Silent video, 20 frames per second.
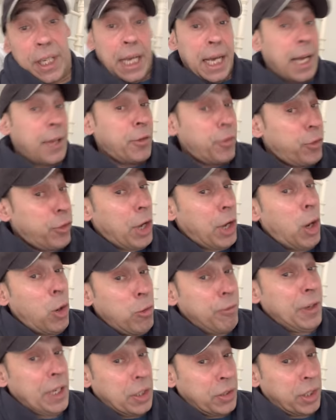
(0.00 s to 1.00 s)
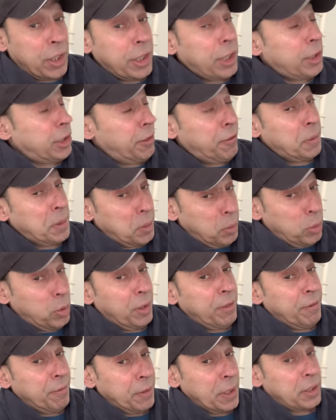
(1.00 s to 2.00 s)
And though Victor, the difference
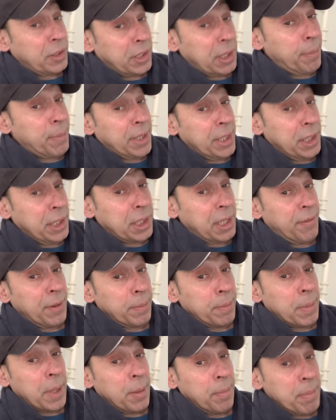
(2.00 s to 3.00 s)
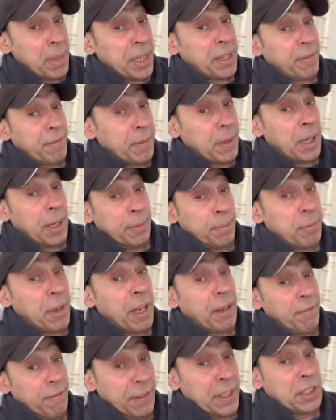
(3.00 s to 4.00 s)
between Victor, some of these other men
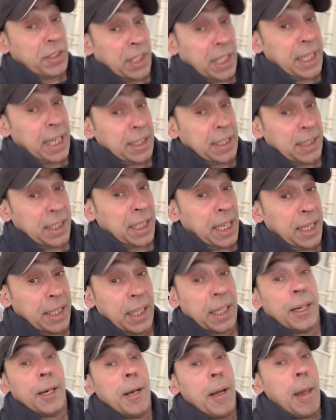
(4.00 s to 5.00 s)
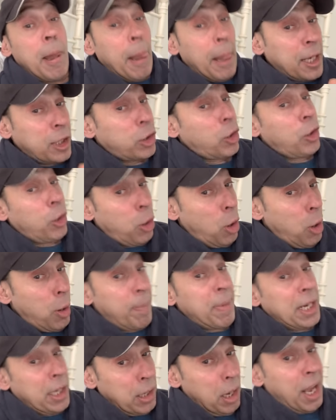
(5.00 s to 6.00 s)
and Victor Castigador, is a lot of
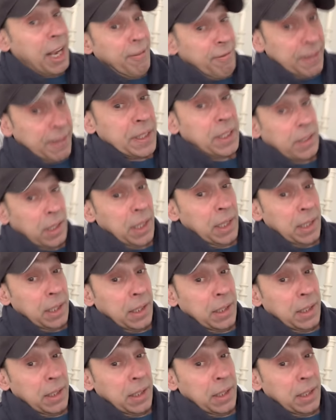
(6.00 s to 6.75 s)
men like Victor.